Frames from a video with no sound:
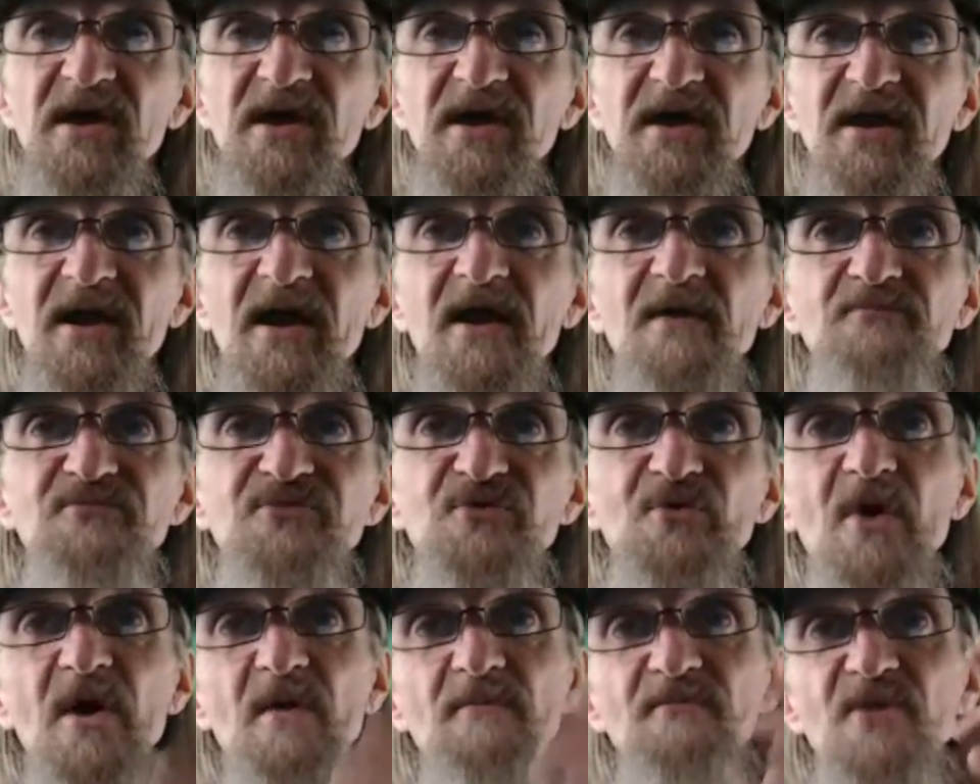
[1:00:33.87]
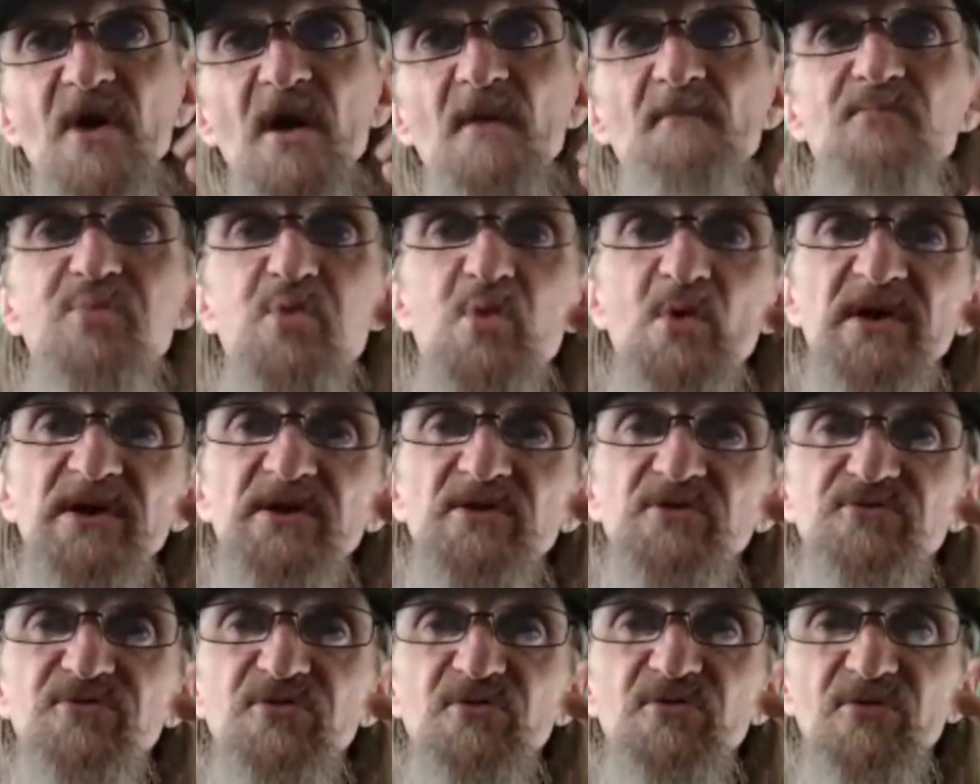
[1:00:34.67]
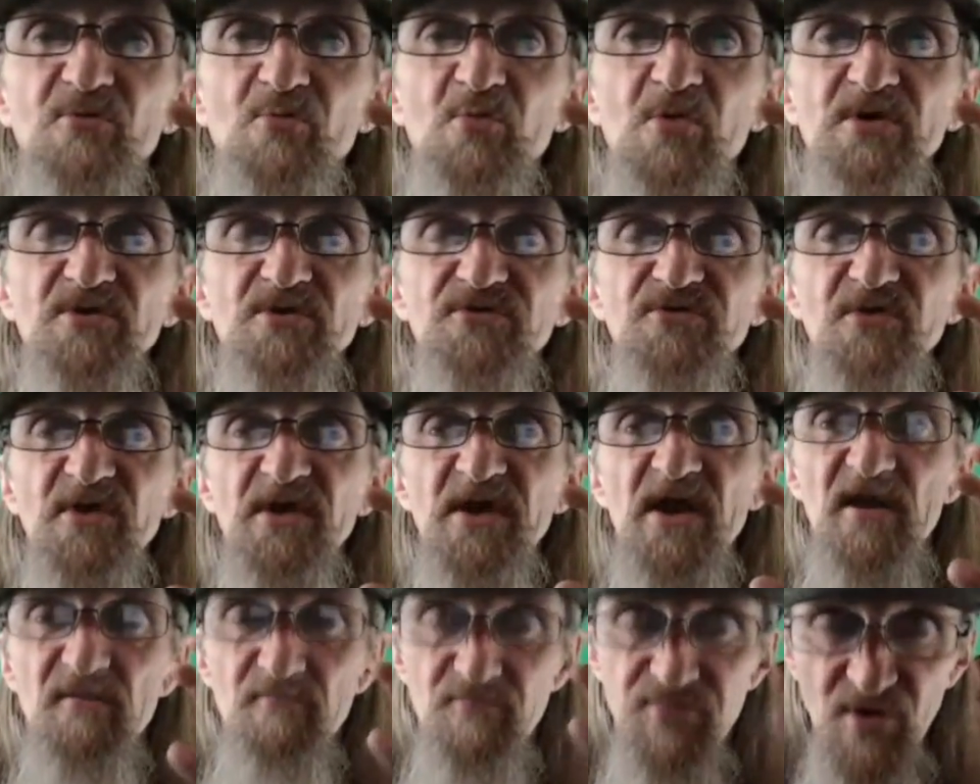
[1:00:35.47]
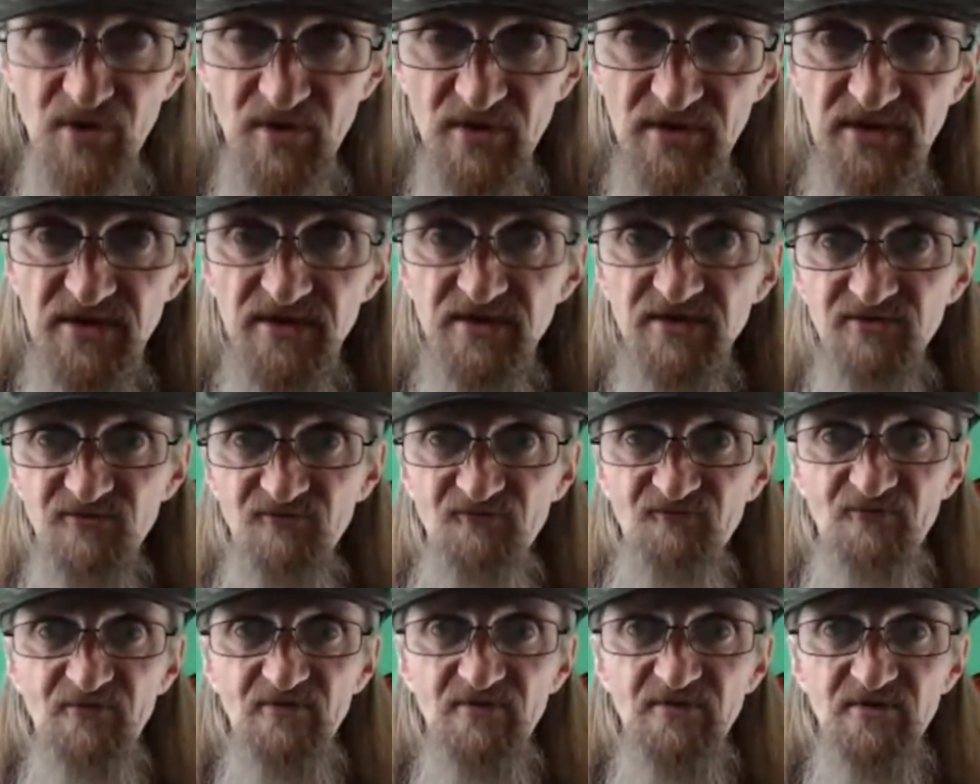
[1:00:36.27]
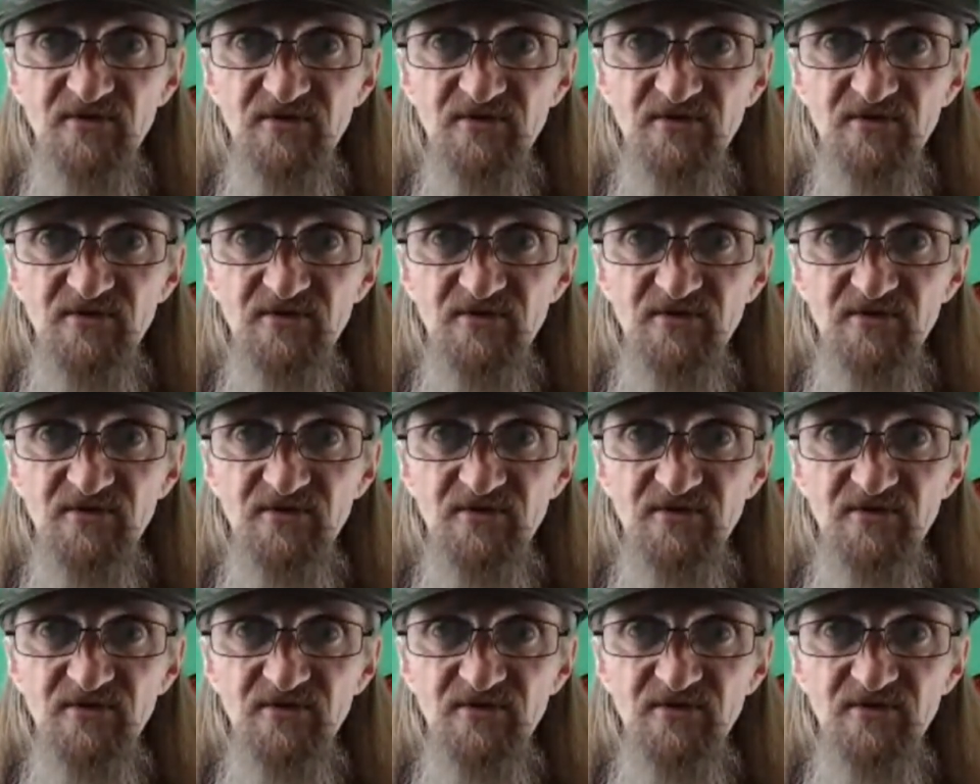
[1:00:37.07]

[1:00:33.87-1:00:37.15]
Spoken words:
and I'm pointing to the ones that I believe